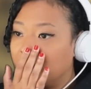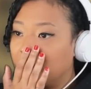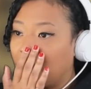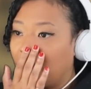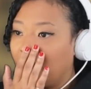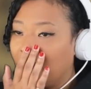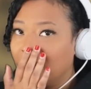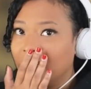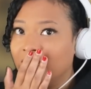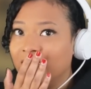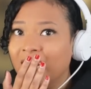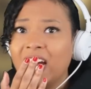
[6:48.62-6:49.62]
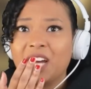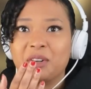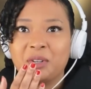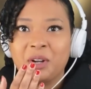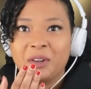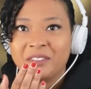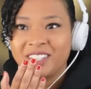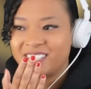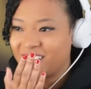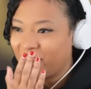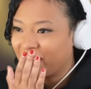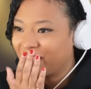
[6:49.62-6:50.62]
Ma? I don't know.
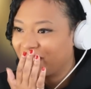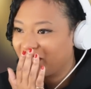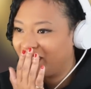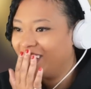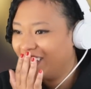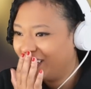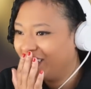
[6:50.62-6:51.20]
Is that good?